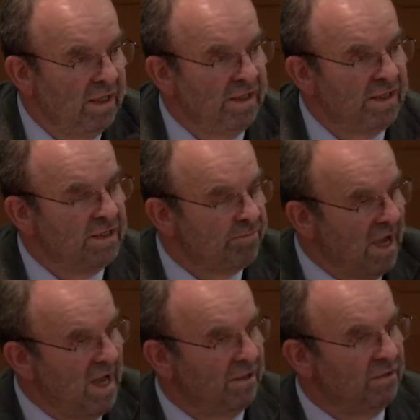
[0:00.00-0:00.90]
This is
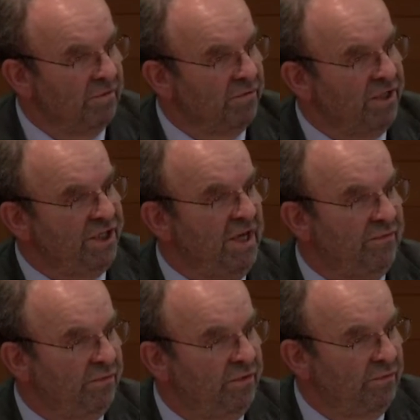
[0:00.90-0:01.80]
part of the
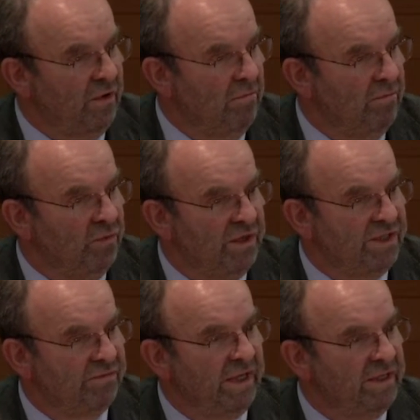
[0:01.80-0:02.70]
shift from
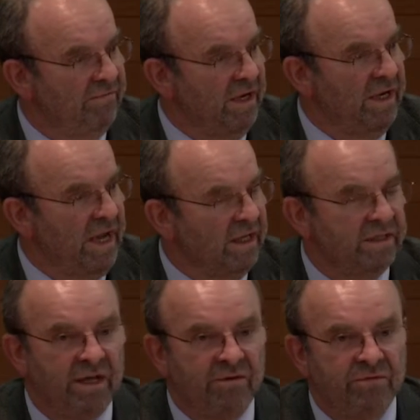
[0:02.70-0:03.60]
restrictive and
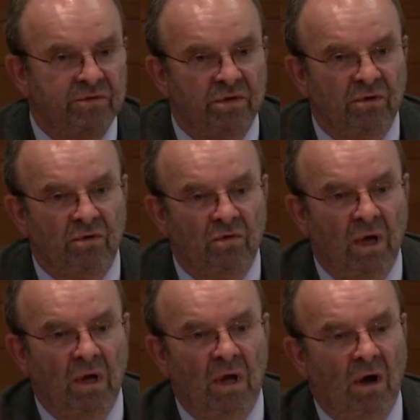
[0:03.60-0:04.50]
negative to
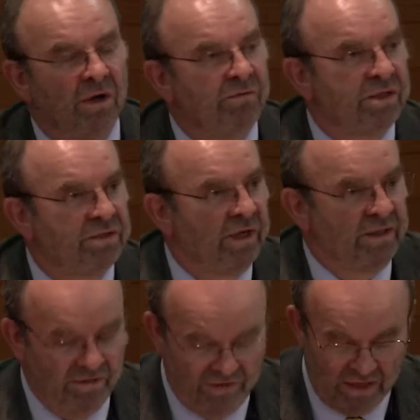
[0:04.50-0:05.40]

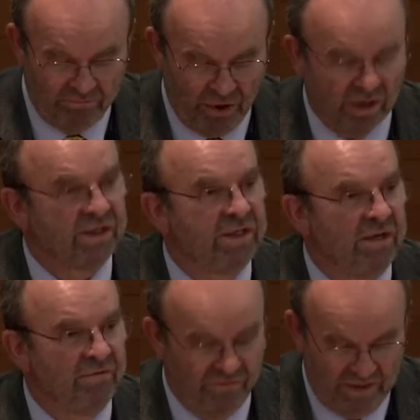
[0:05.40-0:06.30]
unrestrictive and
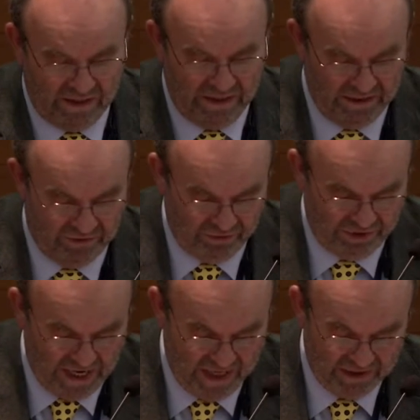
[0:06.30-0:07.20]
positive that needs to
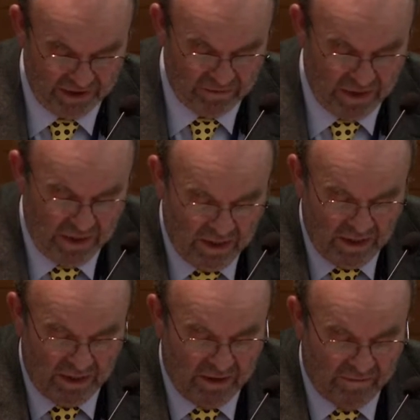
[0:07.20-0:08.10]
change
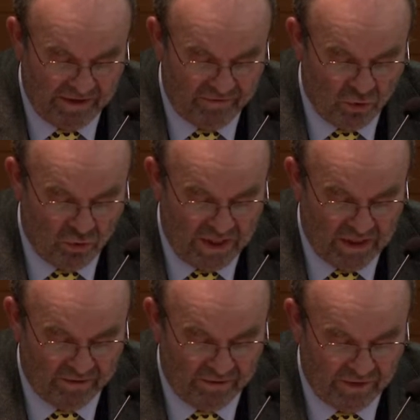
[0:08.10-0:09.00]
in my view
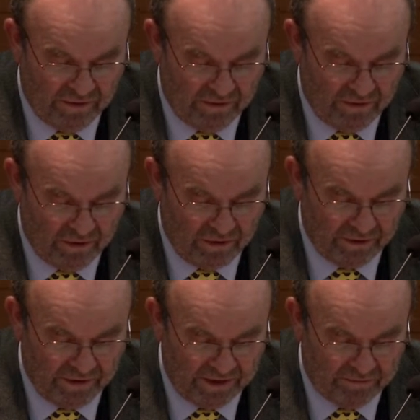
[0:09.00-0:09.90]
here
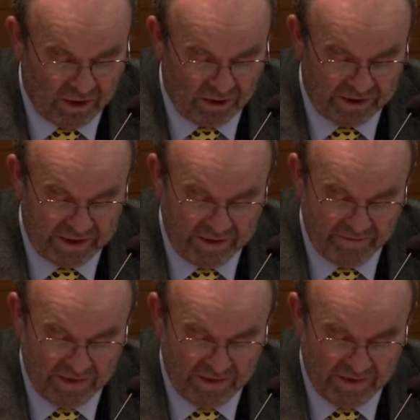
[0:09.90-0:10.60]
under this policy.